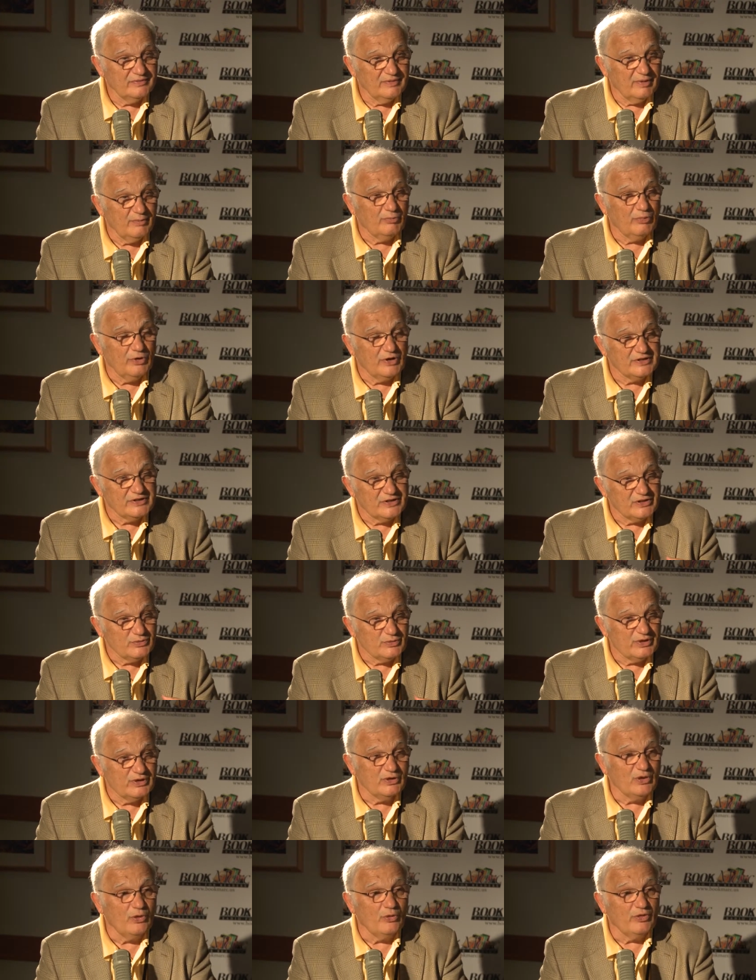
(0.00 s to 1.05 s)
and books as
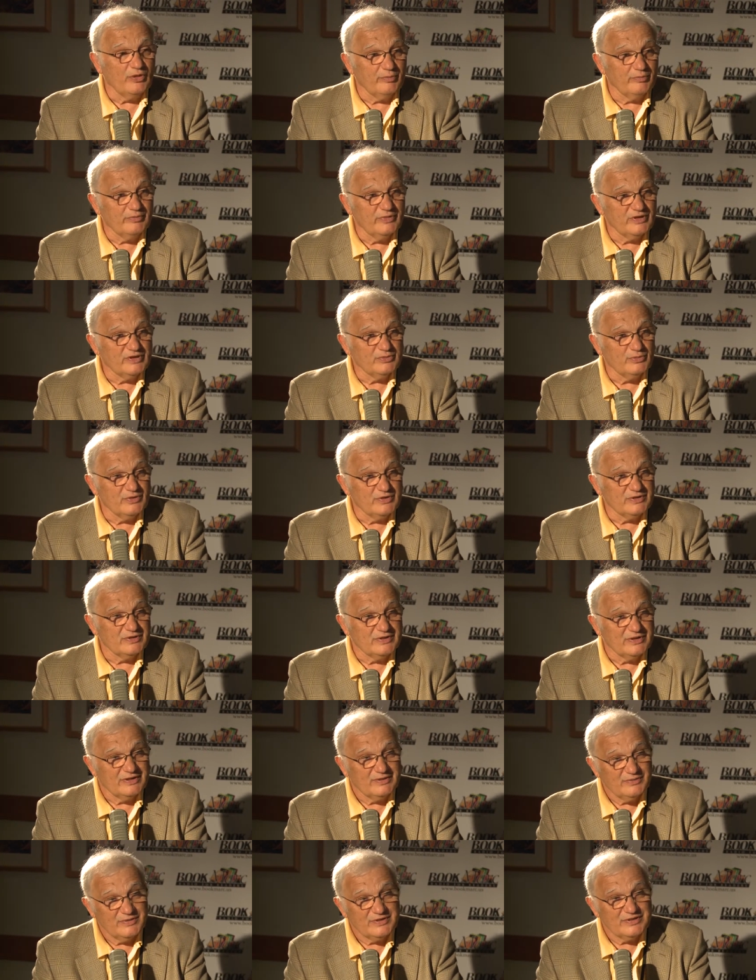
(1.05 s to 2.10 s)
we know them is was
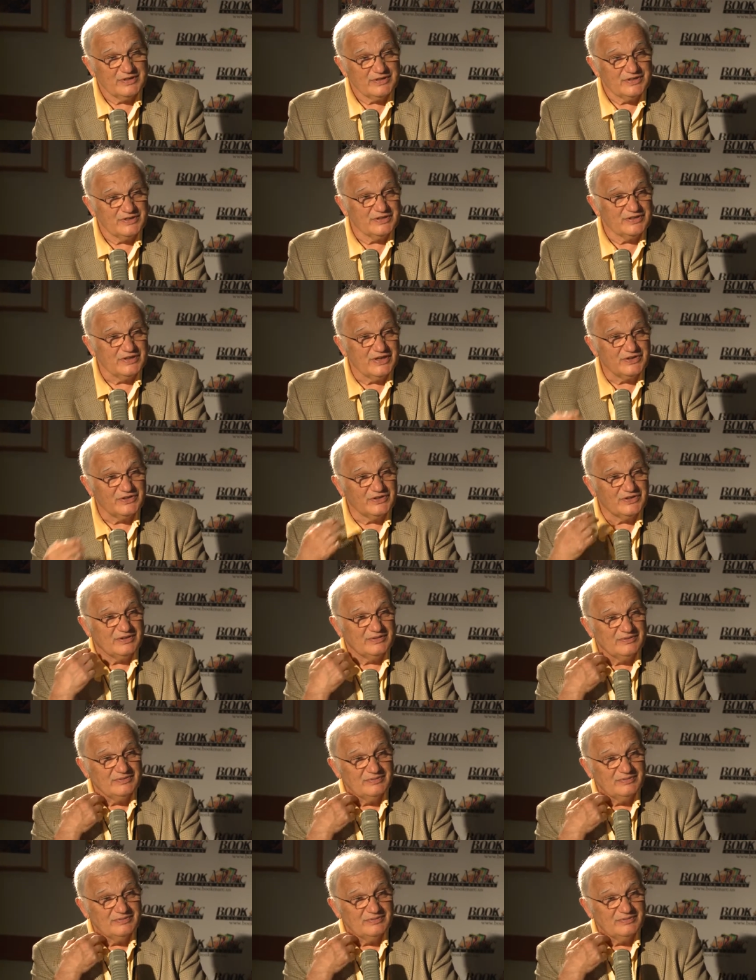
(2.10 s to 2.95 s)
the was the suggestion.